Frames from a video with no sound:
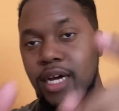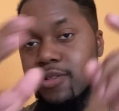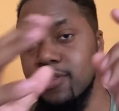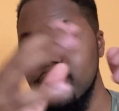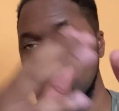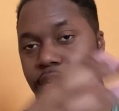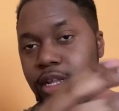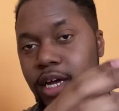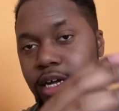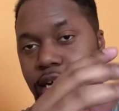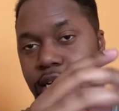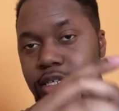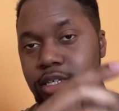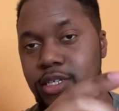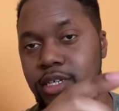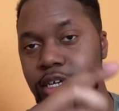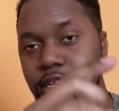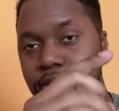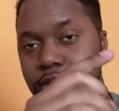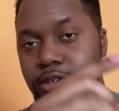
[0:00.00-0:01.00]
Now, like I
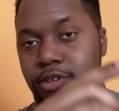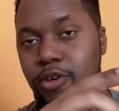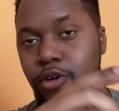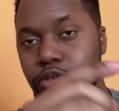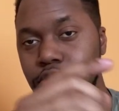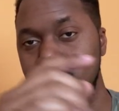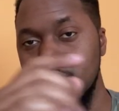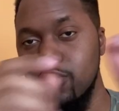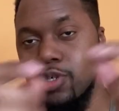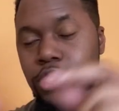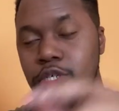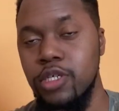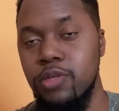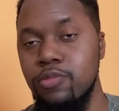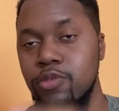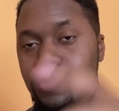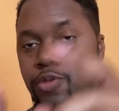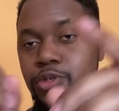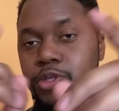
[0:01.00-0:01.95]
said in the Ghost of Shima*,